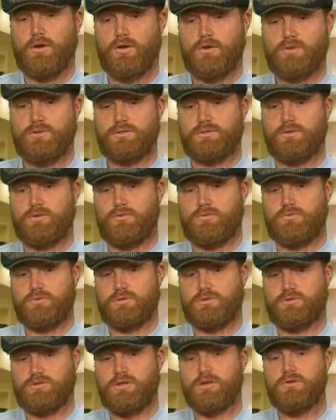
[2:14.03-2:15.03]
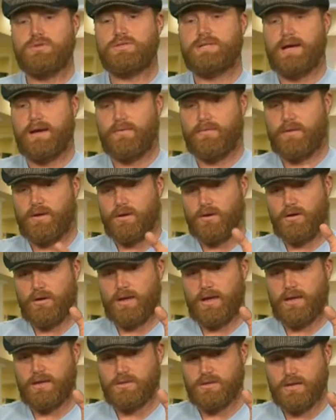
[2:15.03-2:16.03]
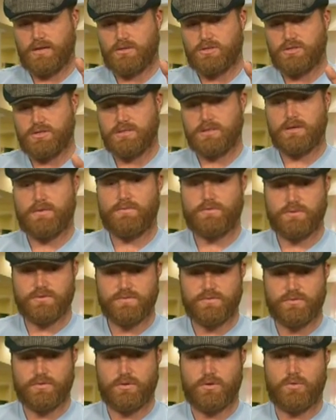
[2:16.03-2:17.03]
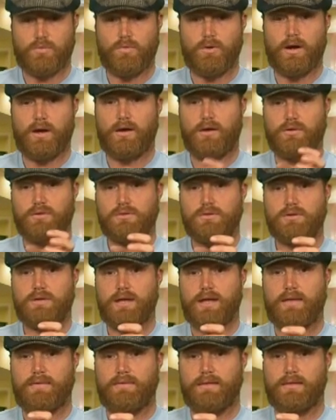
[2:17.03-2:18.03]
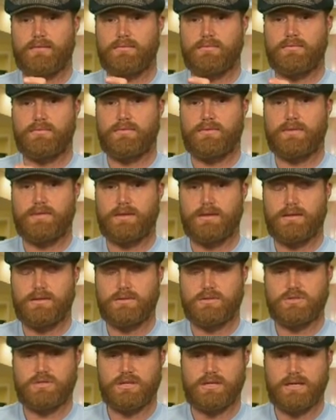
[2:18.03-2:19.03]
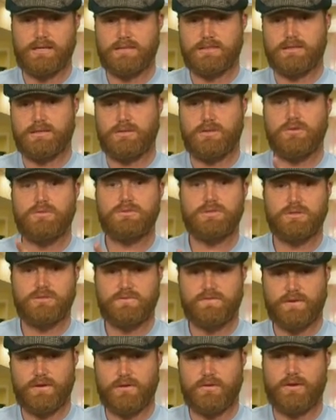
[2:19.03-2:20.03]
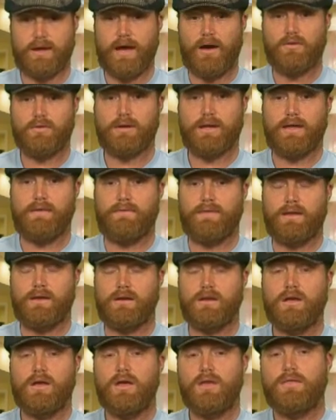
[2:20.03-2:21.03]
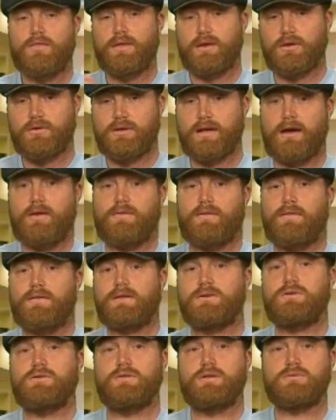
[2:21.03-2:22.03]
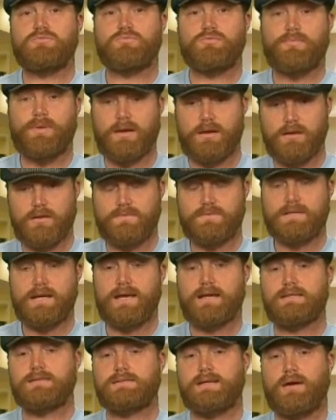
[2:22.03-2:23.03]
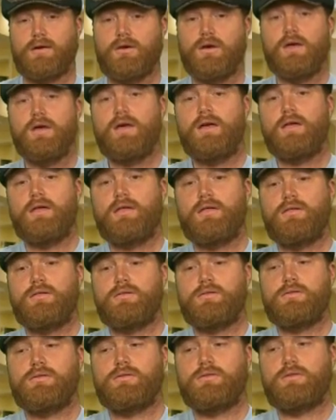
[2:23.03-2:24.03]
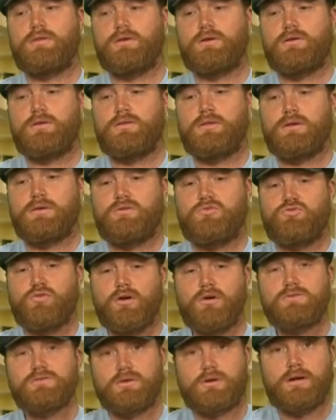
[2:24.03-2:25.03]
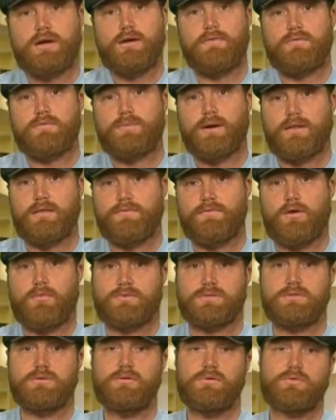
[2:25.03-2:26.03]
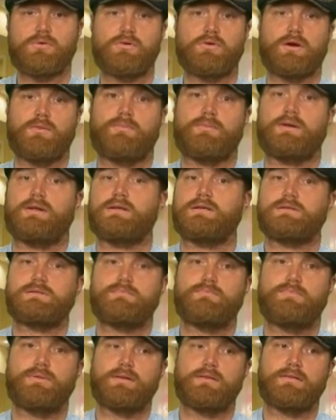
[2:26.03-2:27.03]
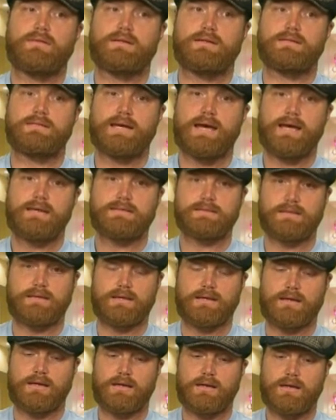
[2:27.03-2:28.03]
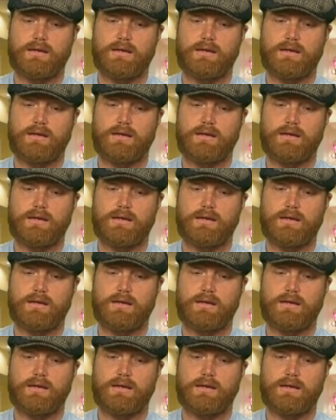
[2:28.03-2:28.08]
So she goes down there and she suffers for a little while, and then she gets the dosage figured out, and then they go down and they do these repetitive tests. Now, the drugs are covered by the pharmaceutical companies, but the testing,